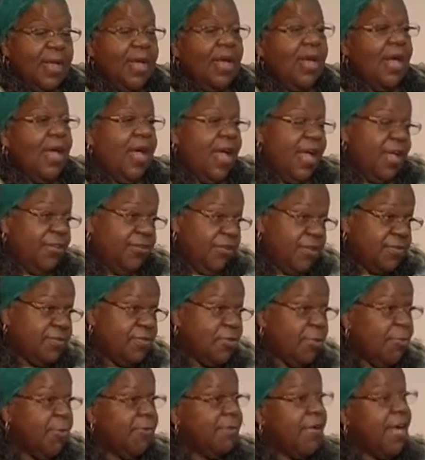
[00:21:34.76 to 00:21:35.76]
And your
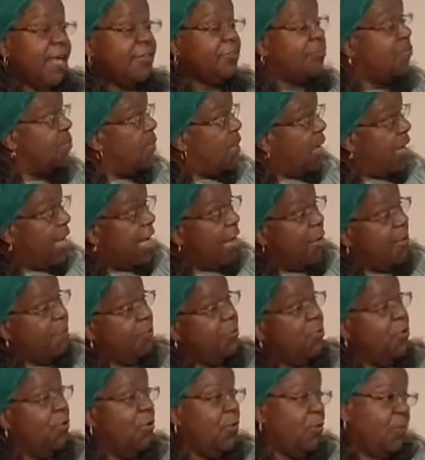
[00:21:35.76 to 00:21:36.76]
supervisor will help
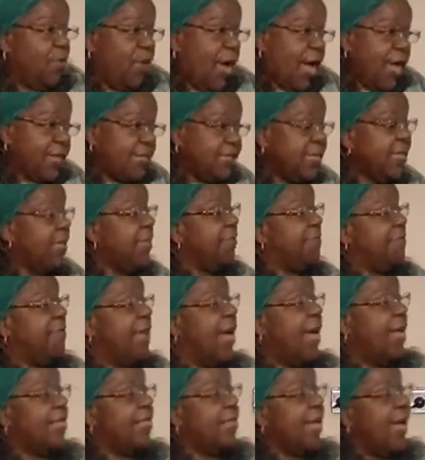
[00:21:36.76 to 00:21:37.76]
you
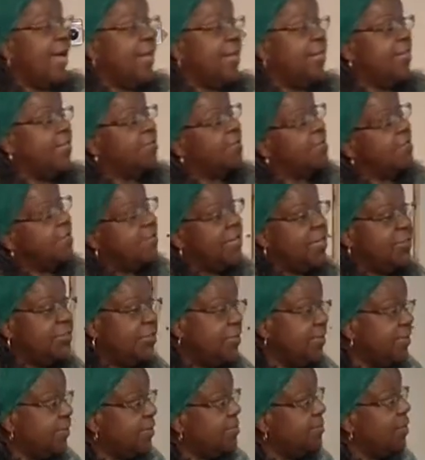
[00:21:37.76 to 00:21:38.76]
identify that. It's
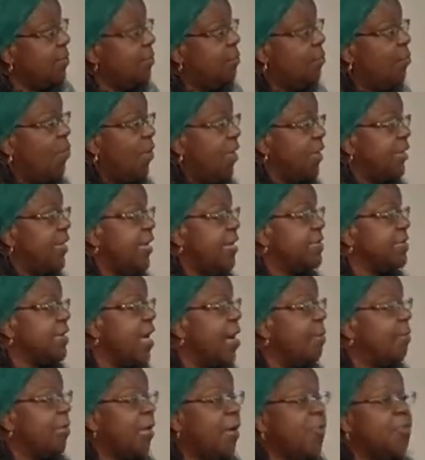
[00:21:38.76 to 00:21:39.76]
just as important as
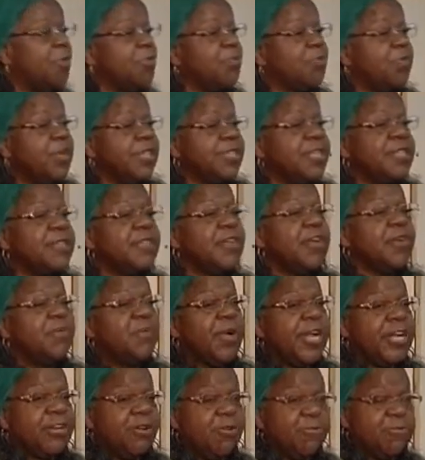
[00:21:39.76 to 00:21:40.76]
coming up with what the
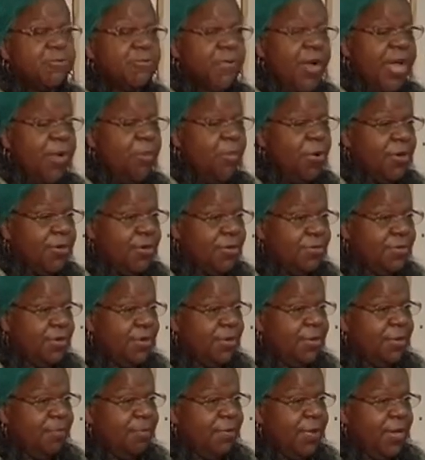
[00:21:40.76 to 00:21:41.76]
theoretical framework is
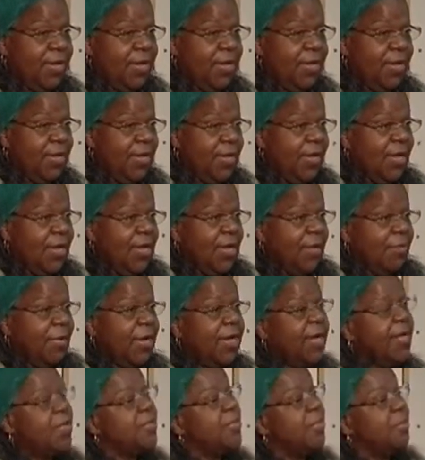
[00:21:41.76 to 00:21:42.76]
going to be.
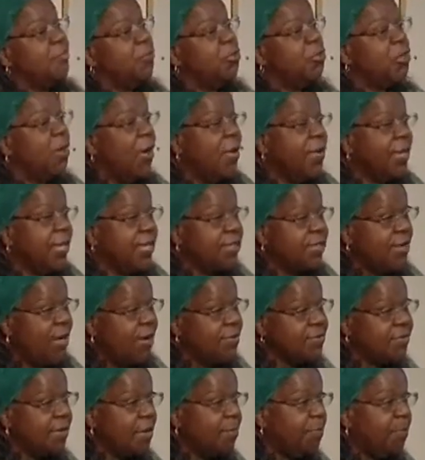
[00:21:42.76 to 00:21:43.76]
Because if you don't get
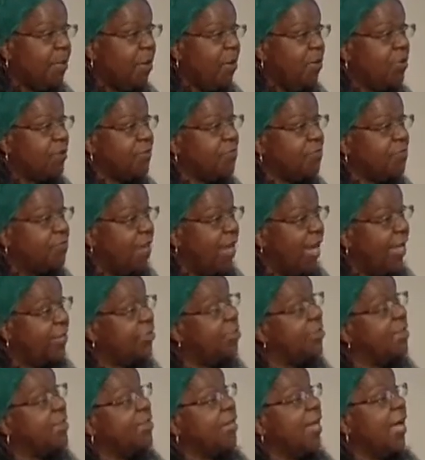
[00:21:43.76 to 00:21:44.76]
those components right,
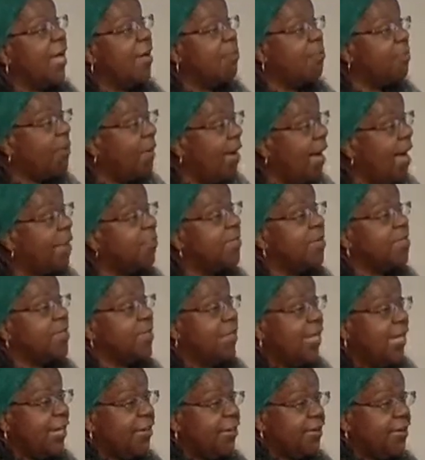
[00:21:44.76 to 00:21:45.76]
you're going to have problems
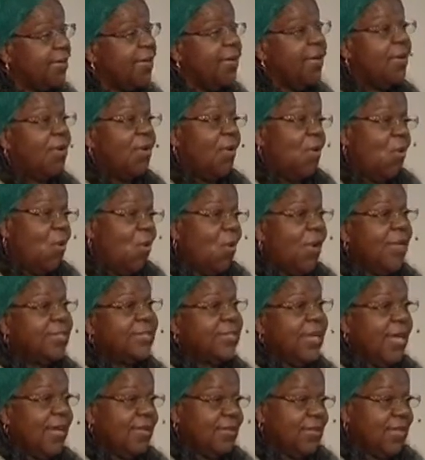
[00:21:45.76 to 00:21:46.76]
later on
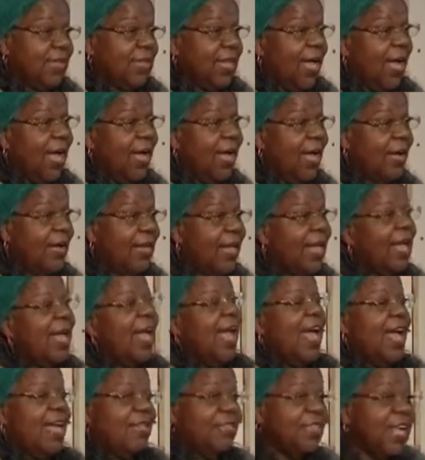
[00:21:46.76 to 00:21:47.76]
down the line.
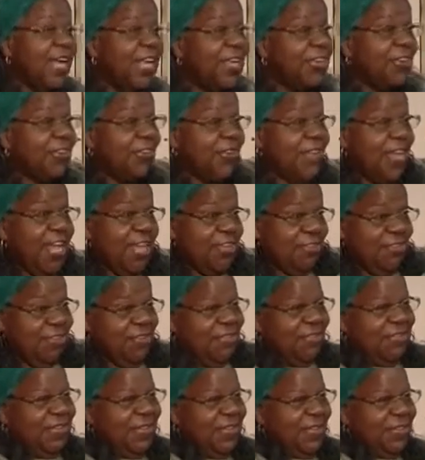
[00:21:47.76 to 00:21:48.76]
And then it'll hit
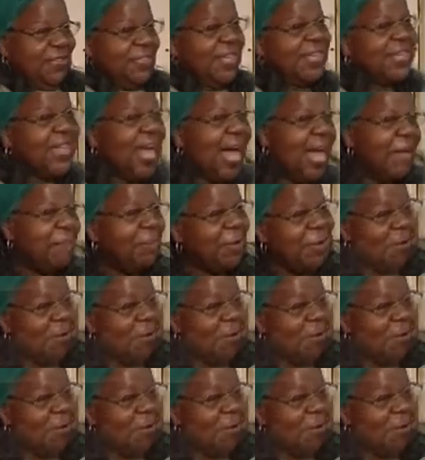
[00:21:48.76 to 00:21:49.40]
you. The light bulb